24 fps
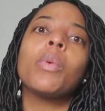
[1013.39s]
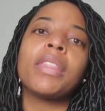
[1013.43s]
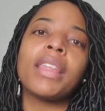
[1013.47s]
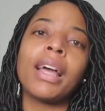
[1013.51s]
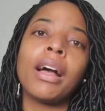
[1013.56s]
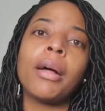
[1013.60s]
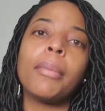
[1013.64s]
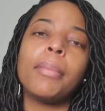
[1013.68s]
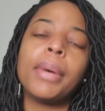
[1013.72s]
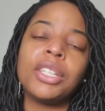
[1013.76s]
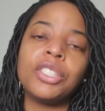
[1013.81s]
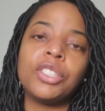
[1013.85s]

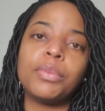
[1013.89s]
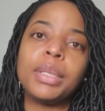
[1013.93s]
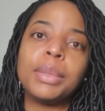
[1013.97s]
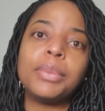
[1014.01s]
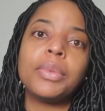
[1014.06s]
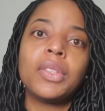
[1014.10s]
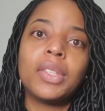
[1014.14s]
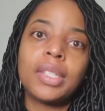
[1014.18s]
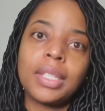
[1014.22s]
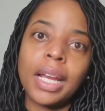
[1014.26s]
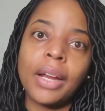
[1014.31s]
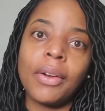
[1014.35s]
without a bunch of
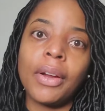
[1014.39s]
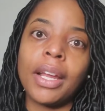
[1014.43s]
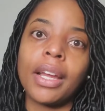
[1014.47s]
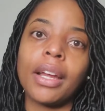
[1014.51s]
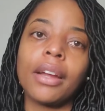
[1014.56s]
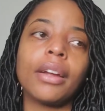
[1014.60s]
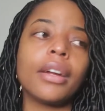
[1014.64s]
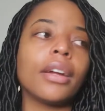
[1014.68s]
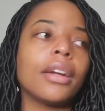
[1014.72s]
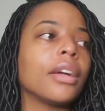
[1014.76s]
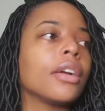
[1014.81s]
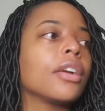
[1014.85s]
people
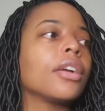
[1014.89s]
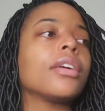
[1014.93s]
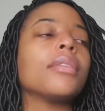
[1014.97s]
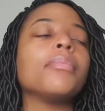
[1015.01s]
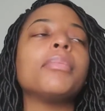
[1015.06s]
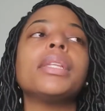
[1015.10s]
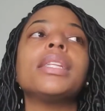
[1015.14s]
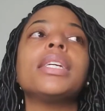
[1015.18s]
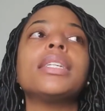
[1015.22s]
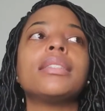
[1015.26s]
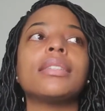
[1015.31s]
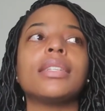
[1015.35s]
staring at her.
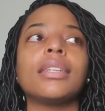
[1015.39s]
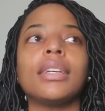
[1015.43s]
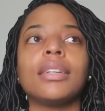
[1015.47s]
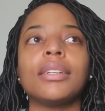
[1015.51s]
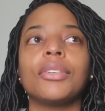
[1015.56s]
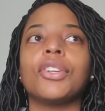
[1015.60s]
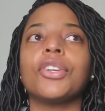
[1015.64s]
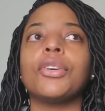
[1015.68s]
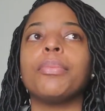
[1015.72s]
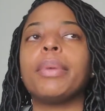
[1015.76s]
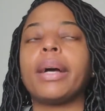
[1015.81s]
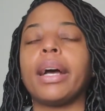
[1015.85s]

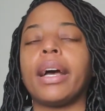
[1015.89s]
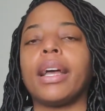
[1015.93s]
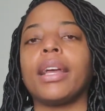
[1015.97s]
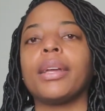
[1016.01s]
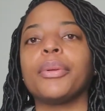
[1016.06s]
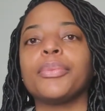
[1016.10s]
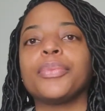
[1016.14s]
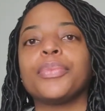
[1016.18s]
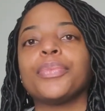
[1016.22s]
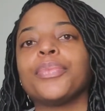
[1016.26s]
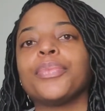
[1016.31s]
Melissa, goodbye.